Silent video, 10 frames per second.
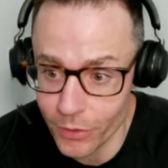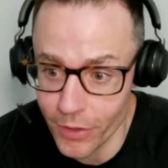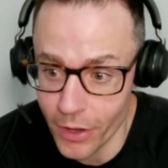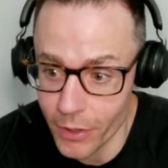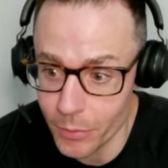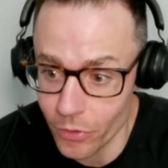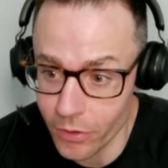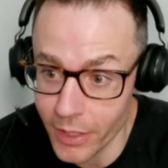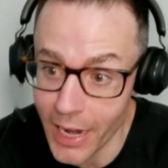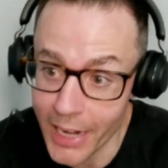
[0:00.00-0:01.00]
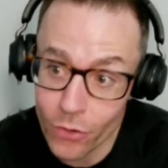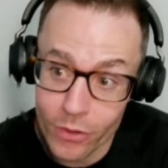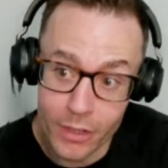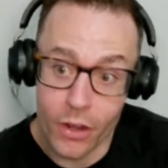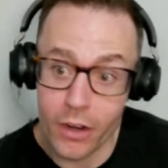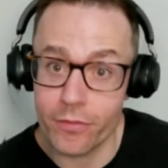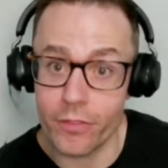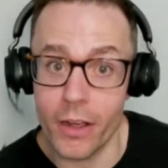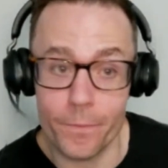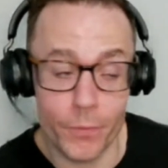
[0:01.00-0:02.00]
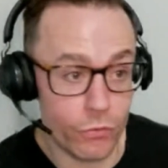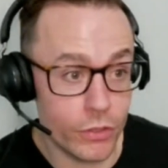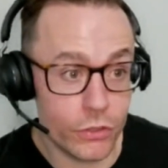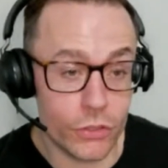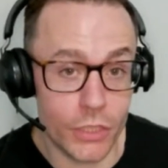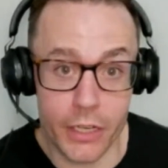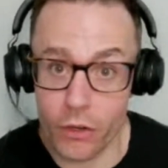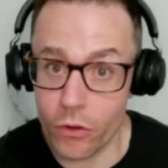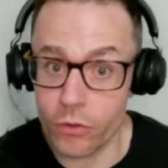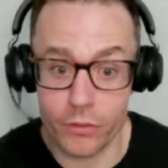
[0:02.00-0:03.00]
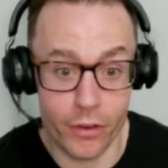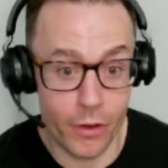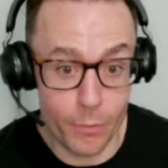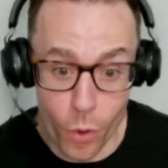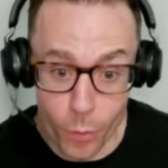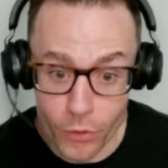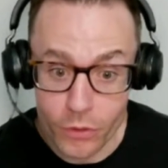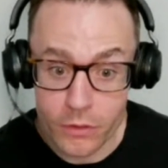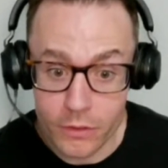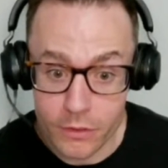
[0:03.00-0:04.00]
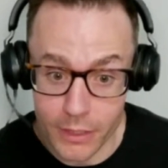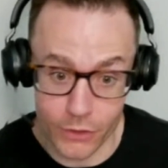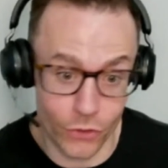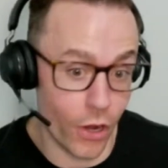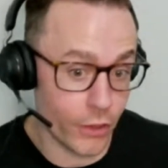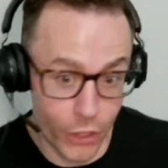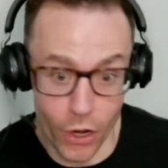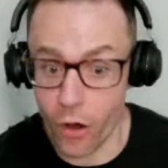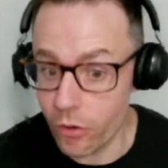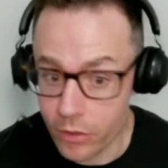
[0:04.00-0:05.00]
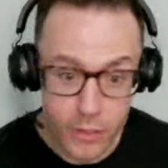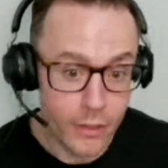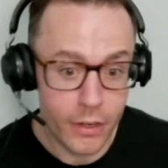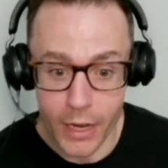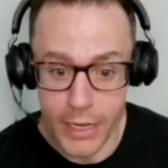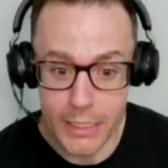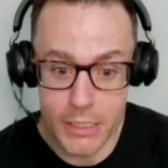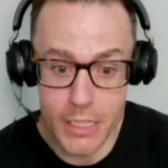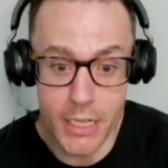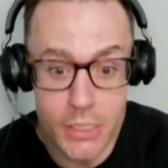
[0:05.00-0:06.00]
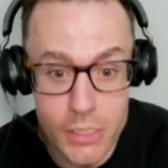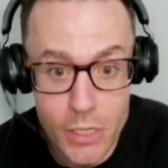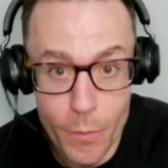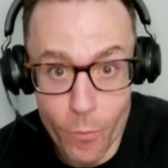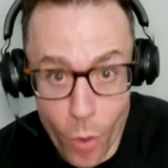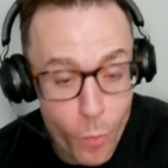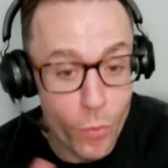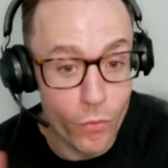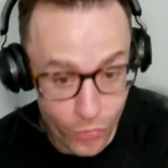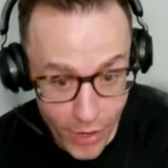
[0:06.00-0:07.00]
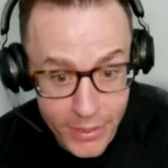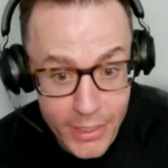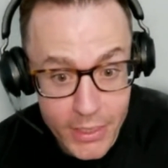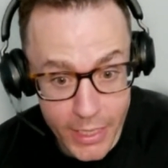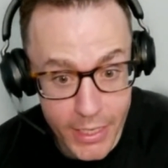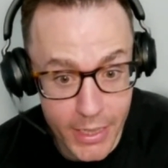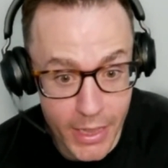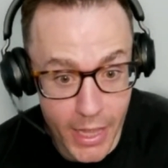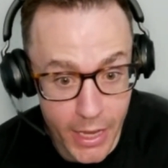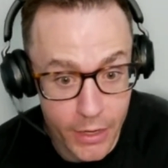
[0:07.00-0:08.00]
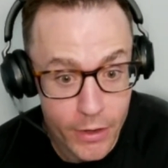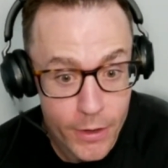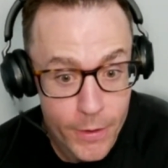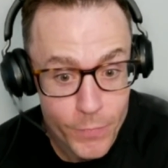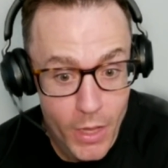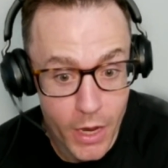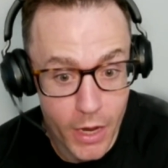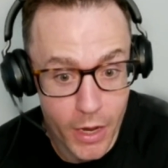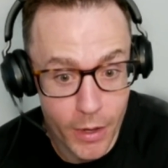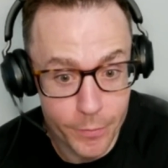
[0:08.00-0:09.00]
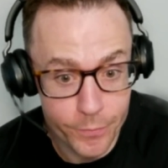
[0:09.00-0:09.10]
valuable thing. I know that a lot of realtors I know, they're very mobile, like they're on the go. Is this mobile friendly? Like, can they, I